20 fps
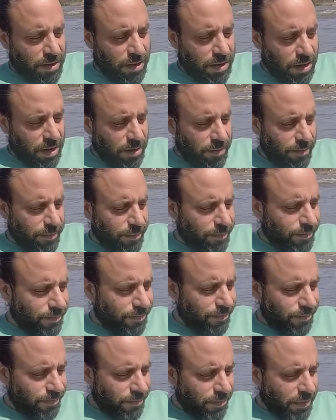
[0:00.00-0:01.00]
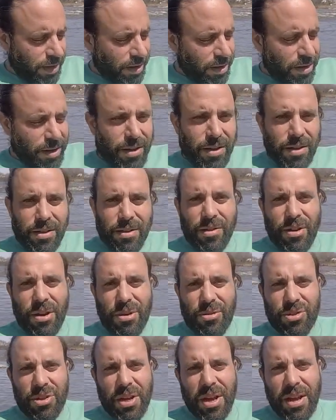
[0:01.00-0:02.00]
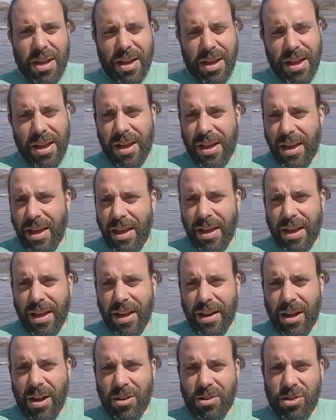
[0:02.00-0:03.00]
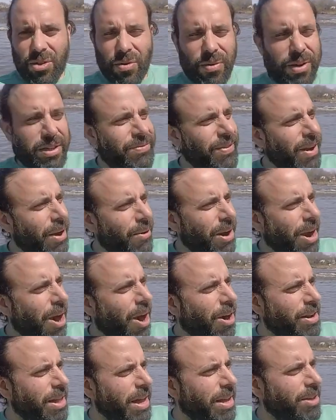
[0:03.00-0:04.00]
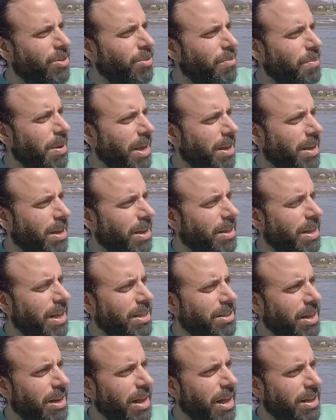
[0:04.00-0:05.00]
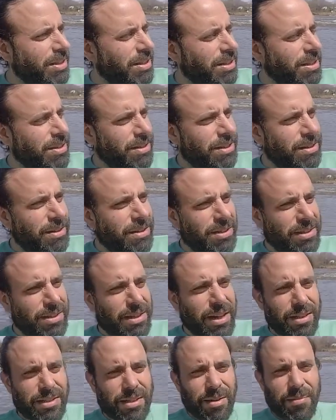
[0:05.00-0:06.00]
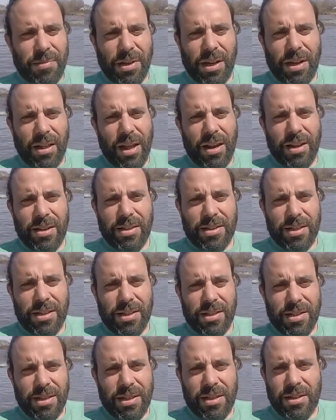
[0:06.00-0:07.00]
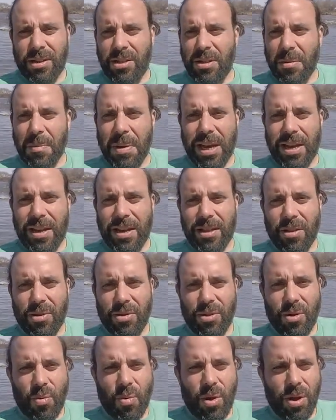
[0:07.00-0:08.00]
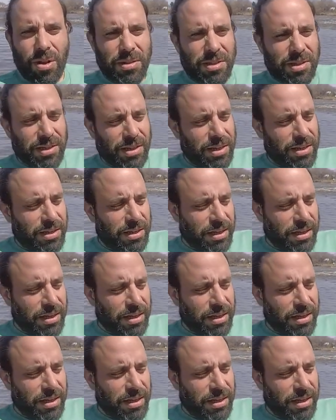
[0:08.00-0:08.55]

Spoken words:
Yeah. And also it's very hard to make it as an artist. It's not something that is easy to make it on the world scene,